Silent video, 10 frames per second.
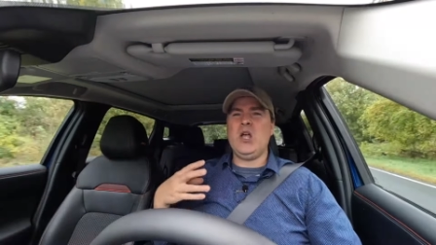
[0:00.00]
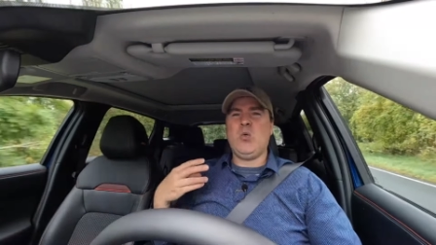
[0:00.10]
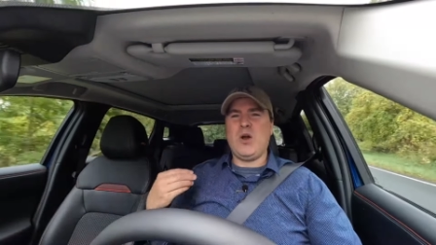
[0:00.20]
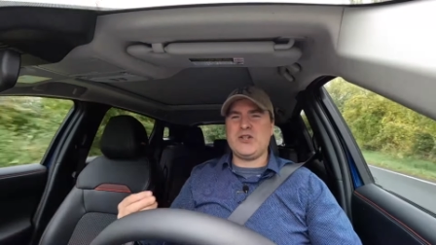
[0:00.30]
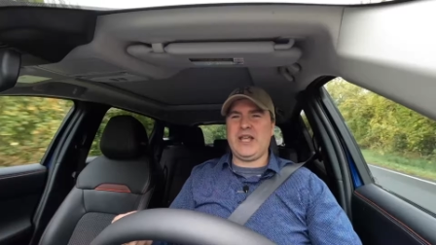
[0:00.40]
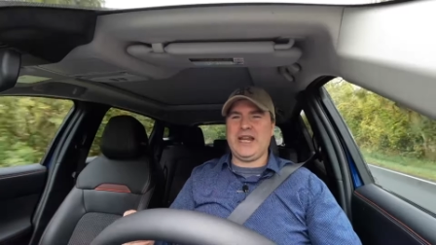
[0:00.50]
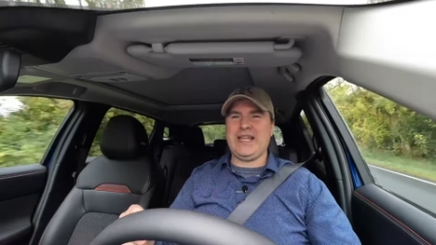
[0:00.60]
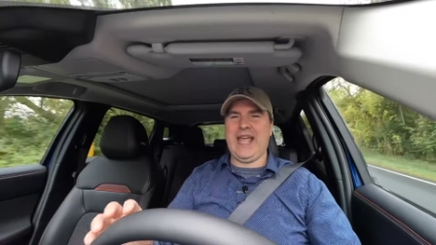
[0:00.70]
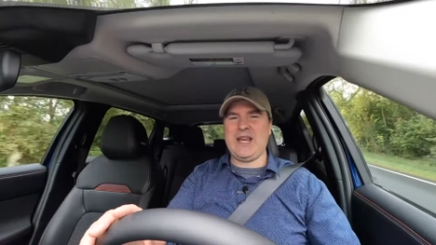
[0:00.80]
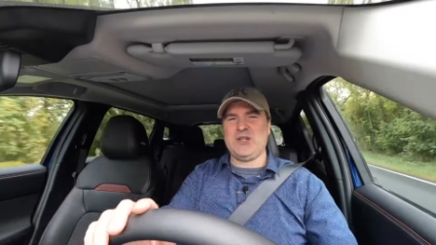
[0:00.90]
Once you get
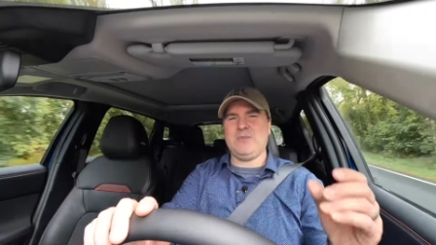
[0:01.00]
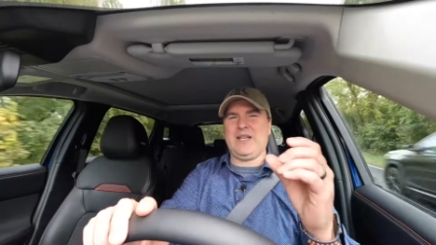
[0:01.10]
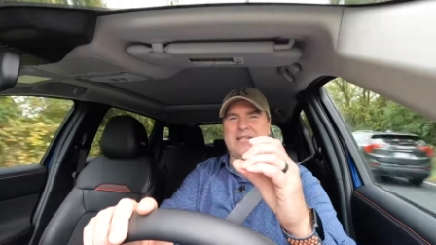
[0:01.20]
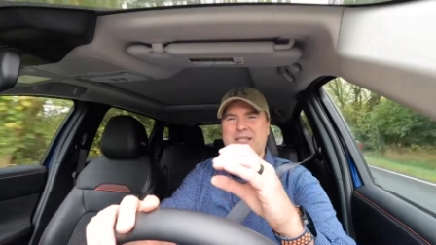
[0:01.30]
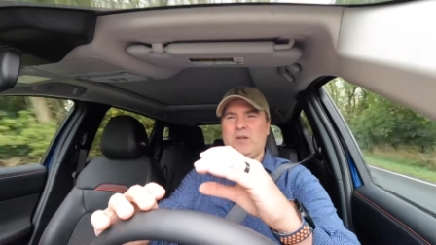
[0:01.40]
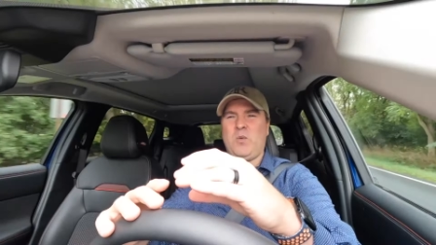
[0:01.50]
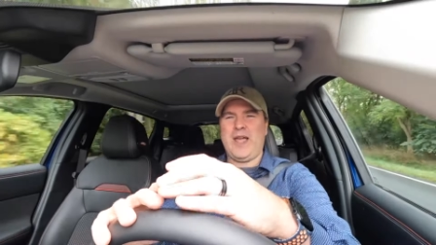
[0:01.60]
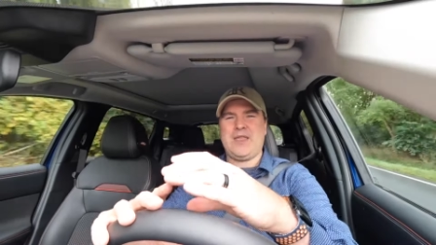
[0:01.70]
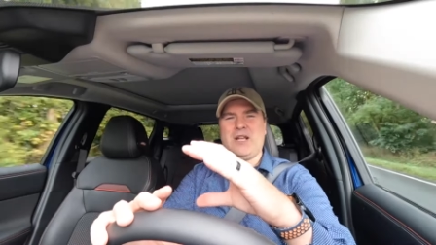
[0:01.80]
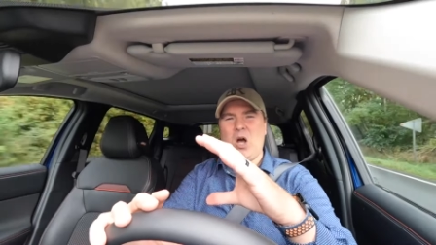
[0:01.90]
engaging, because the
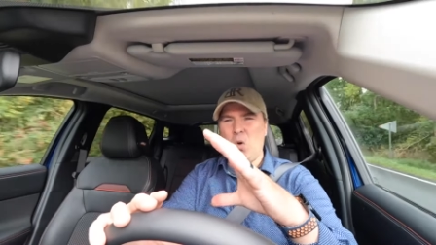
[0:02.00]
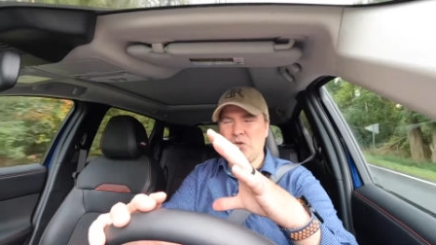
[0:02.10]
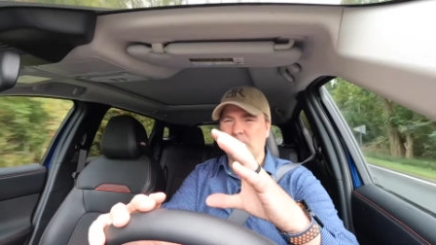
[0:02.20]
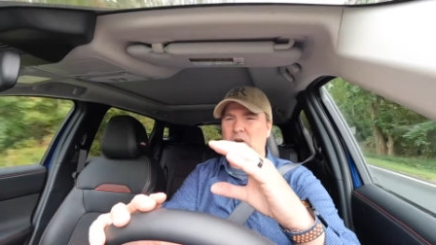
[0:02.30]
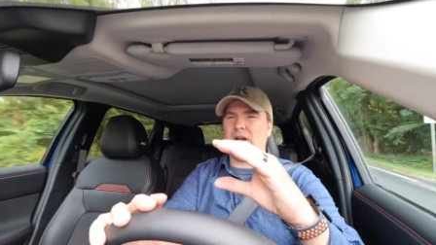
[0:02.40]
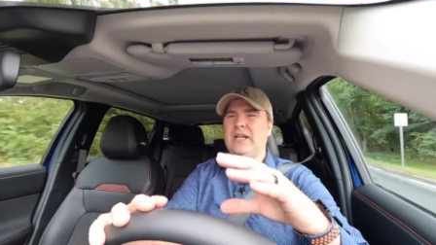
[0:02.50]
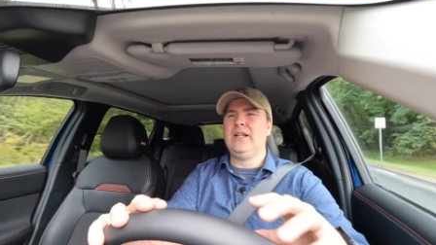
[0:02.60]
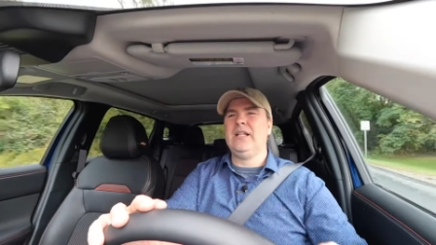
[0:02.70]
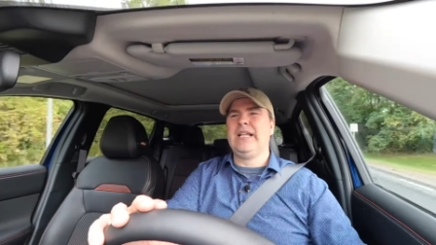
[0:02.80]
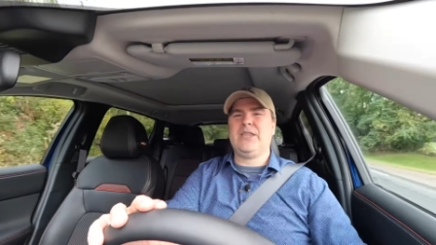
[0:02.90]
way the cones work
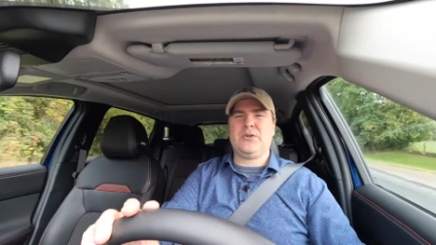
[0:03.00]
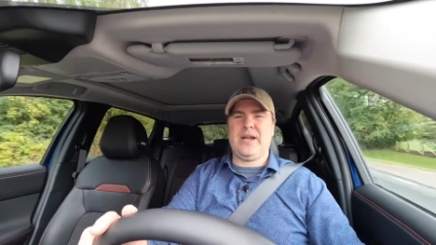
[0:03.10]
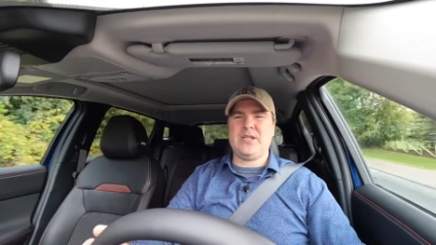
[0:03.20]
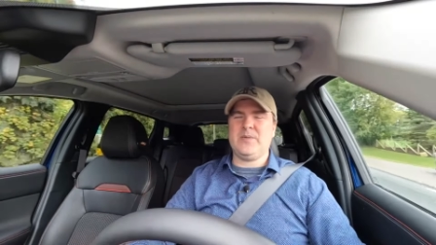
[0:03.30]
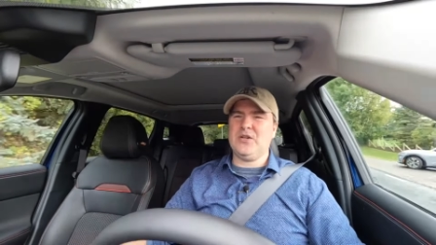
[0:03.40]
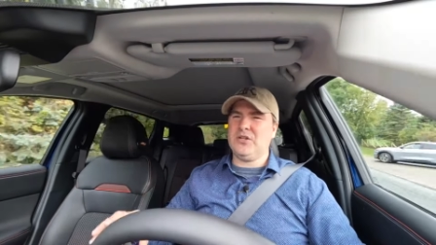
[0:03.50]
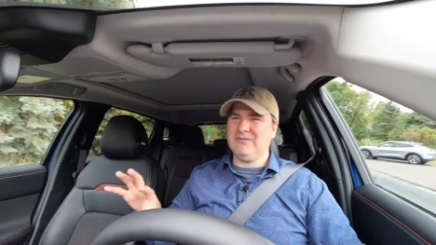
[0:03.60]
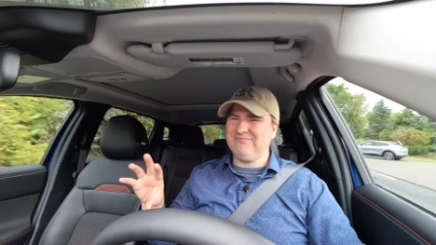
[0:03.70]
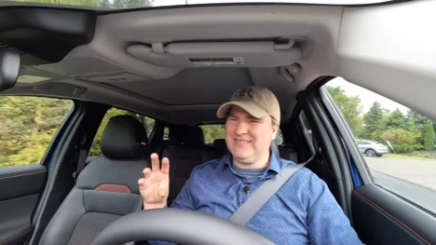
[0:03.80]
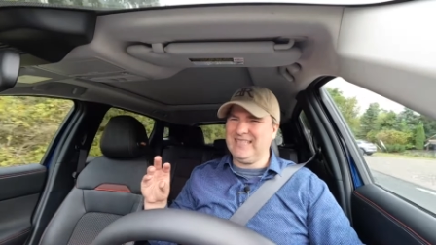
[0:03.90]
and the transmission